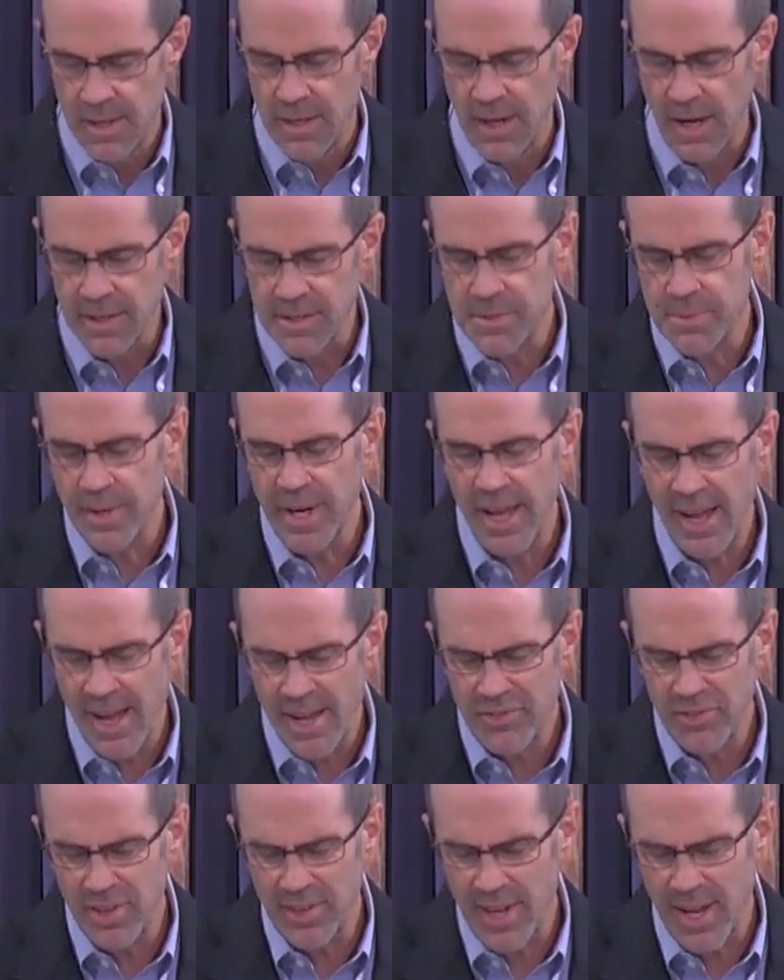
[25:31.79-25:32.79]
I just want to
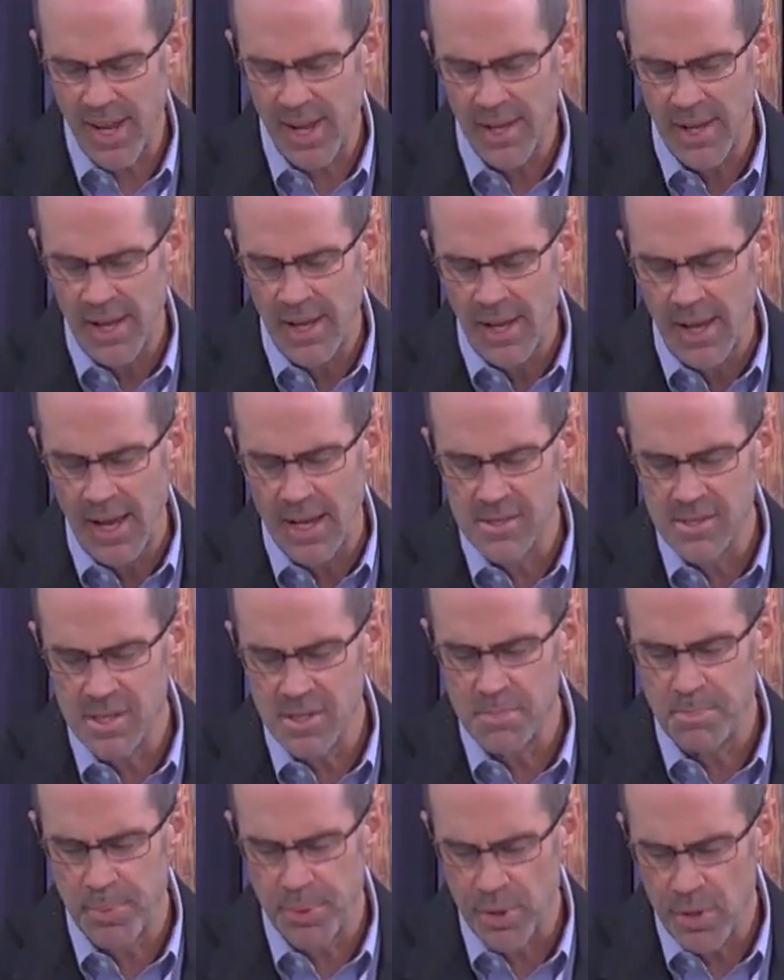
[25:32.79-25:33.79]
ask you that. Has
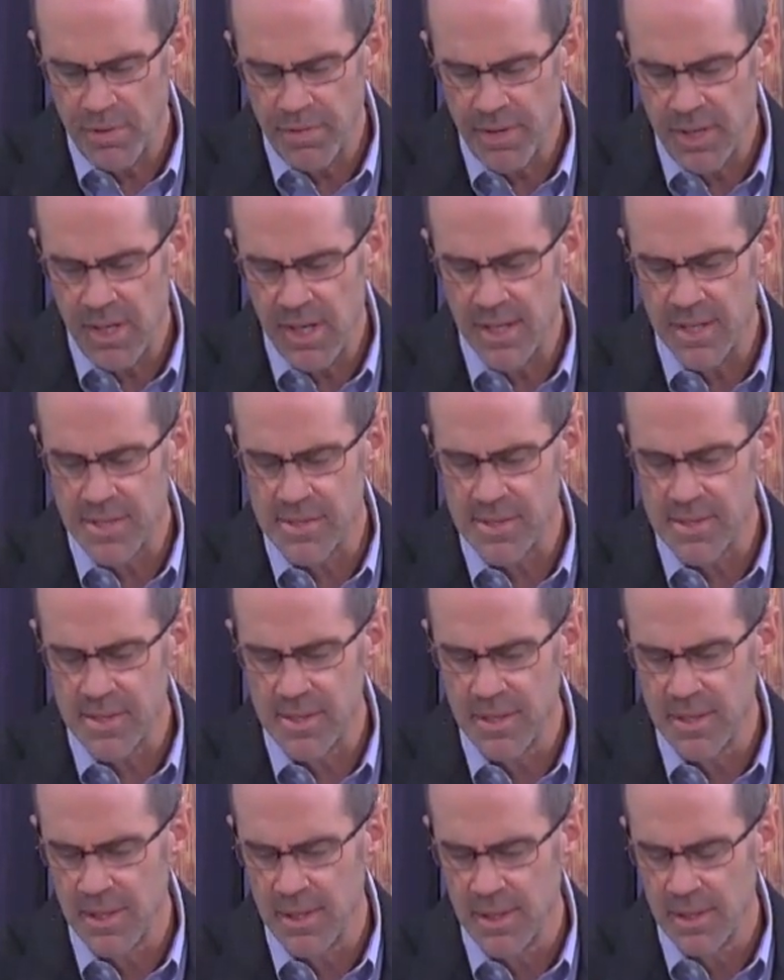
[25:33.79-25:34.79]
this provenness
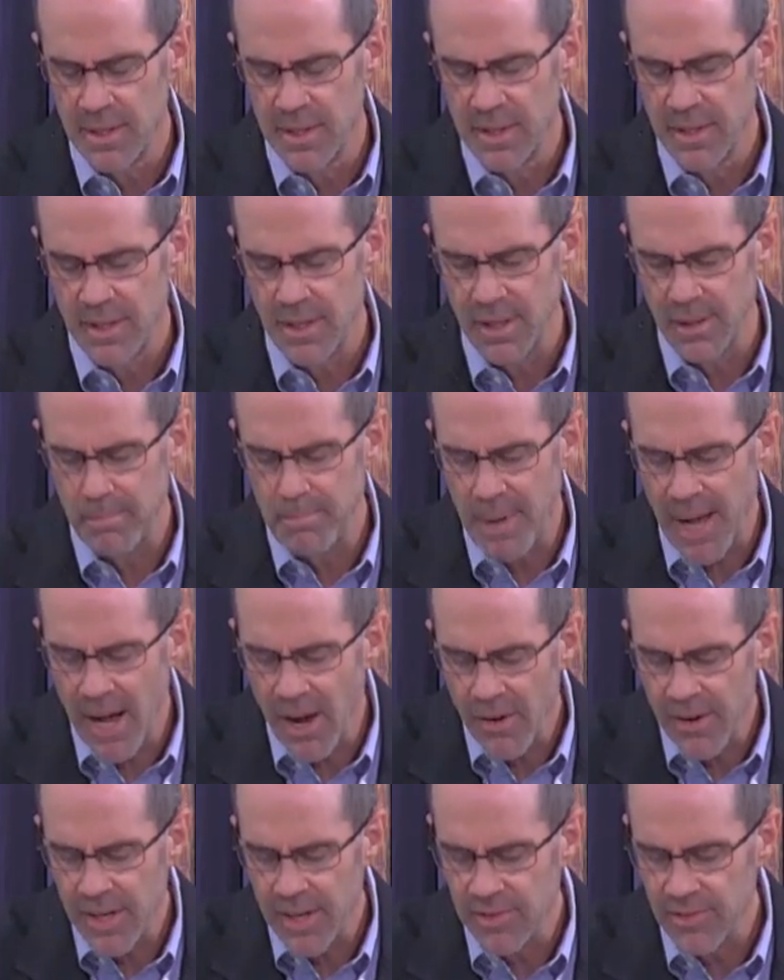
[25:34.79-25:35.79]

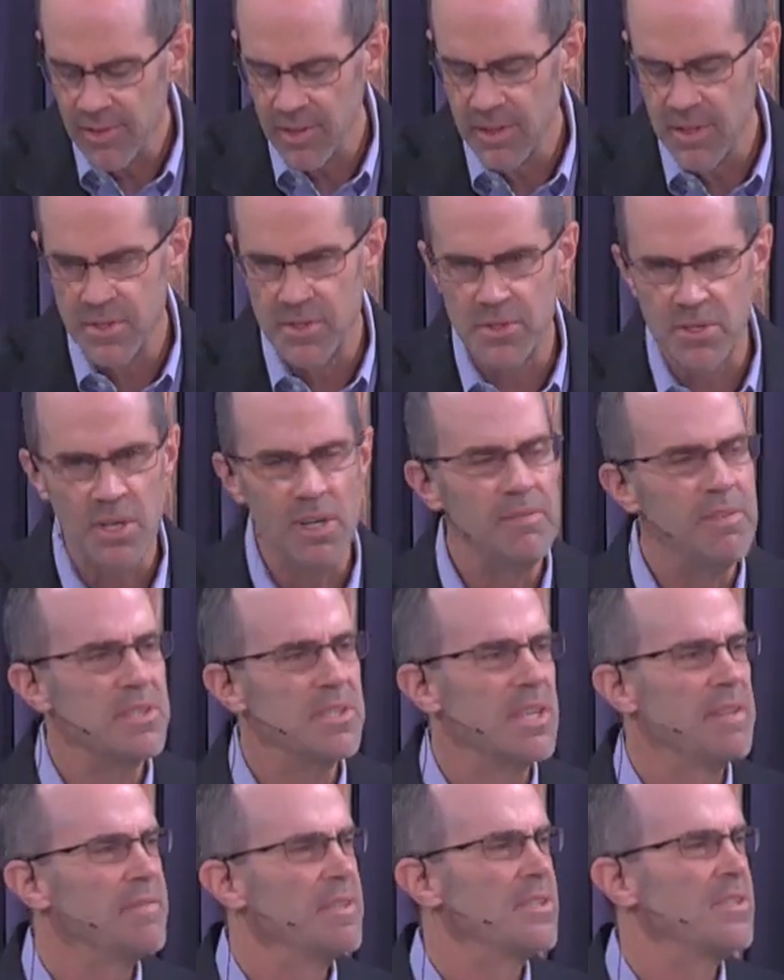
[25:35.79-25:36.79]
about us in the service
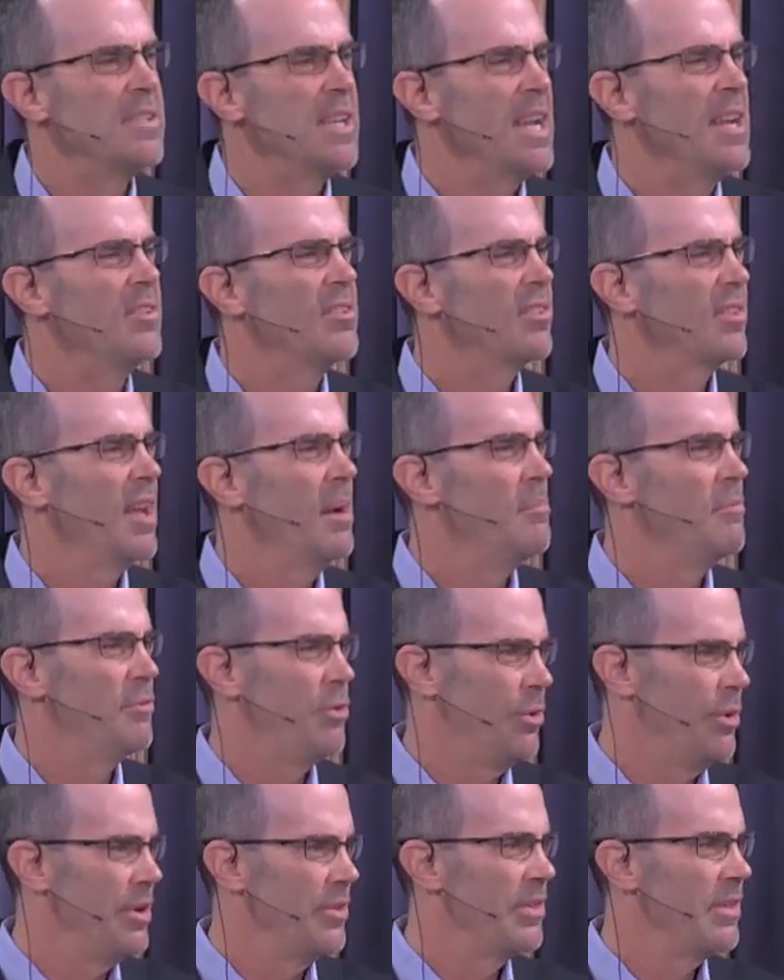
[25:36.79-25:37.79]
of the saints come
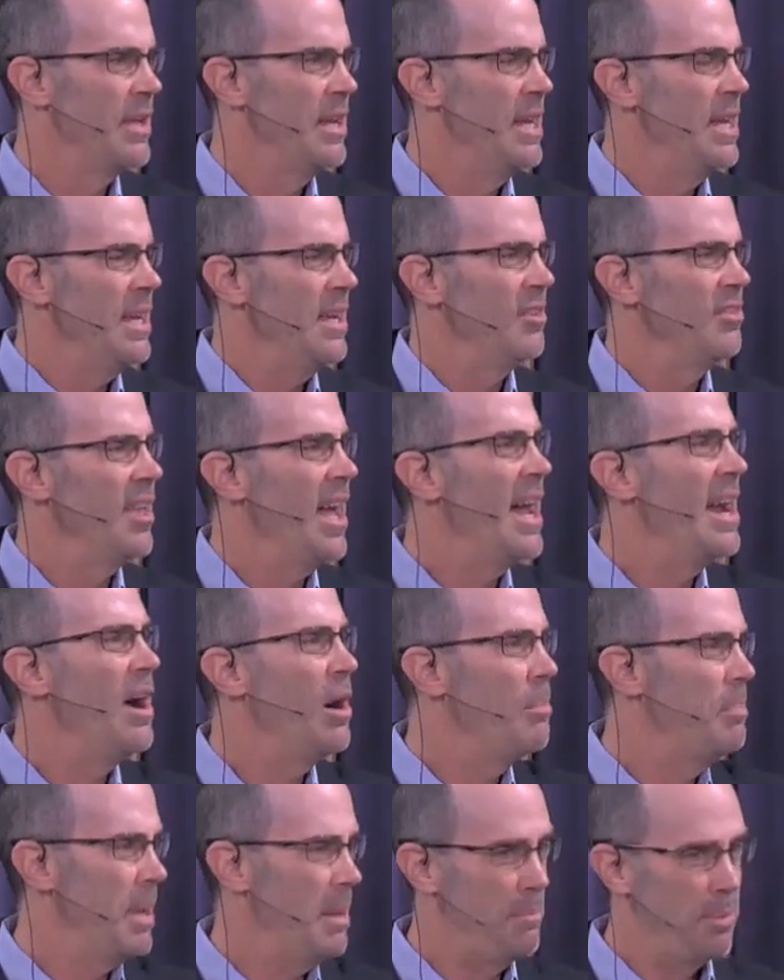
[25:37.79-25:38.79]
forth? Is that how
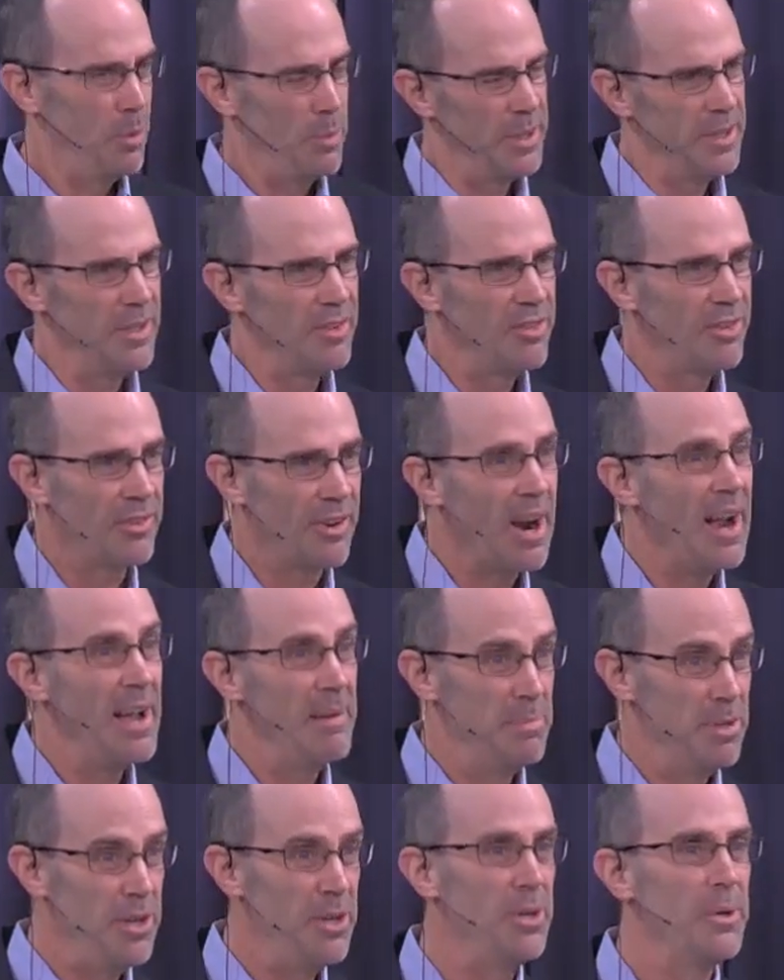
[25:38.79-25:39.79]
people would
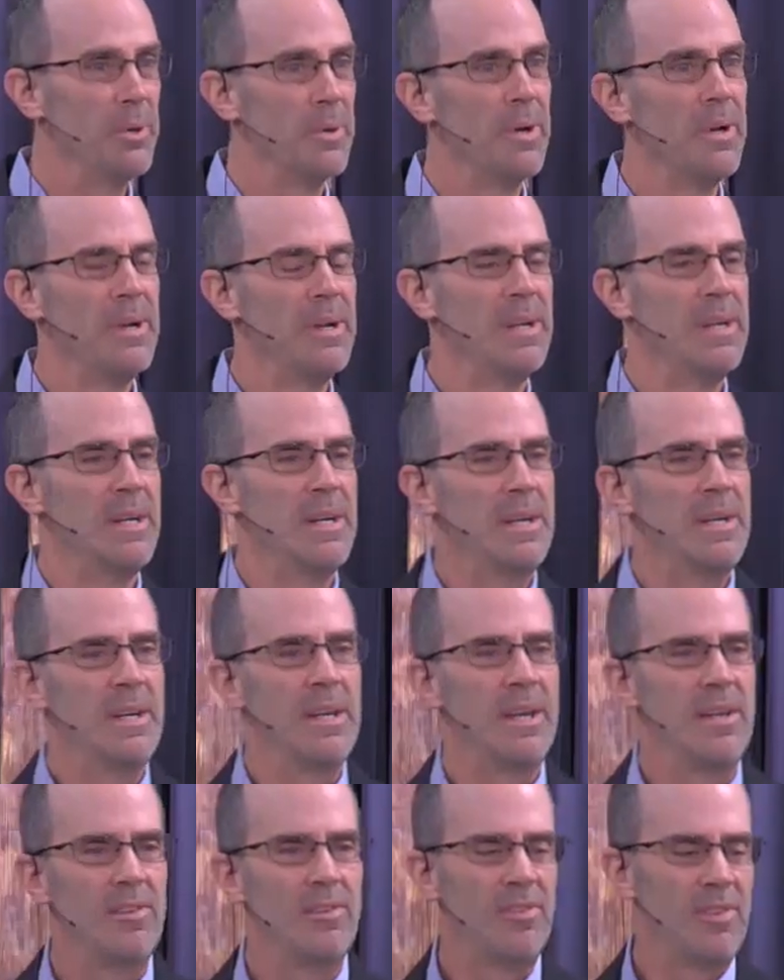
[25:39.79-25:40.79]
describe you?
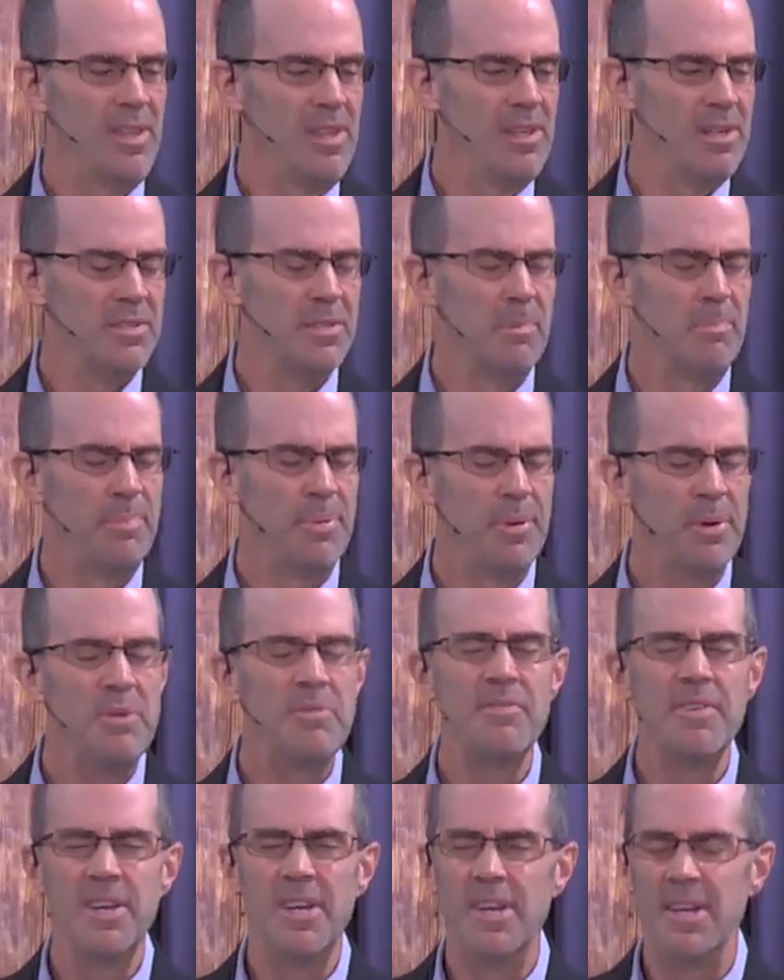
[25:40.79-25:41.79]
Is that there's a
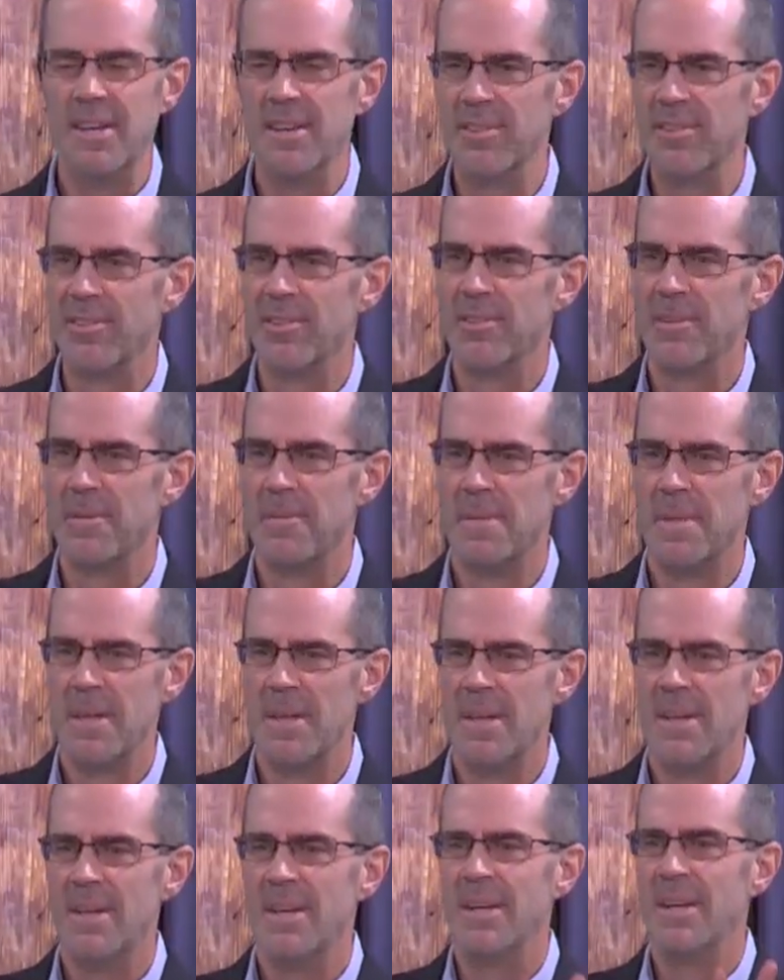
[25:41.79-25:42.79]
provenness
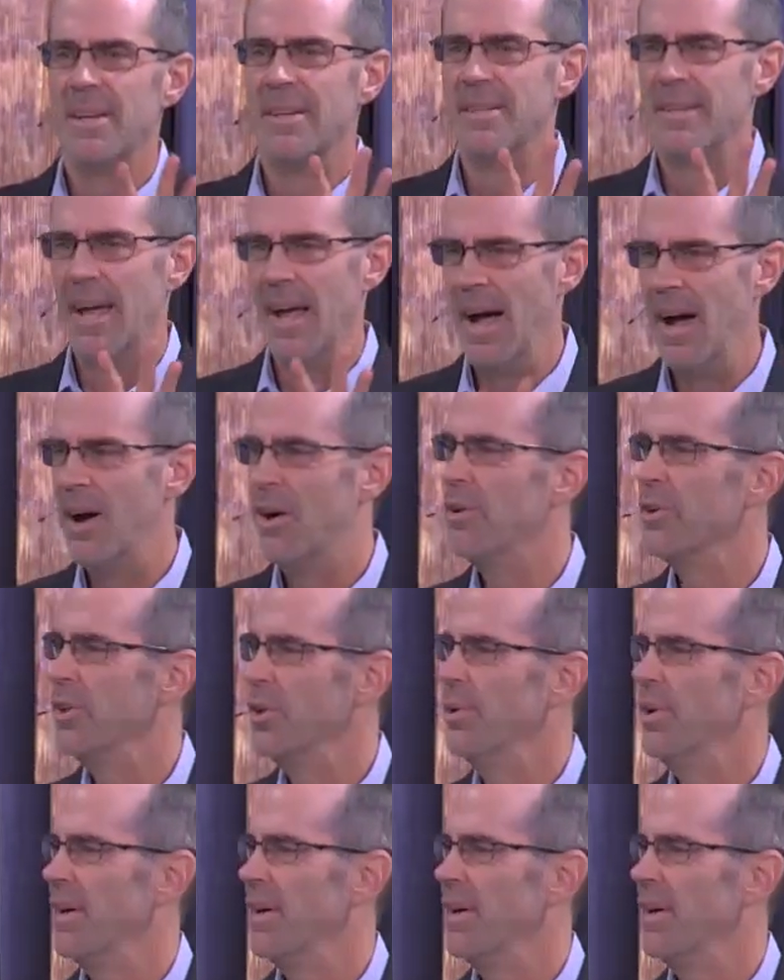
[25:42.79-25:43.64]
to how you have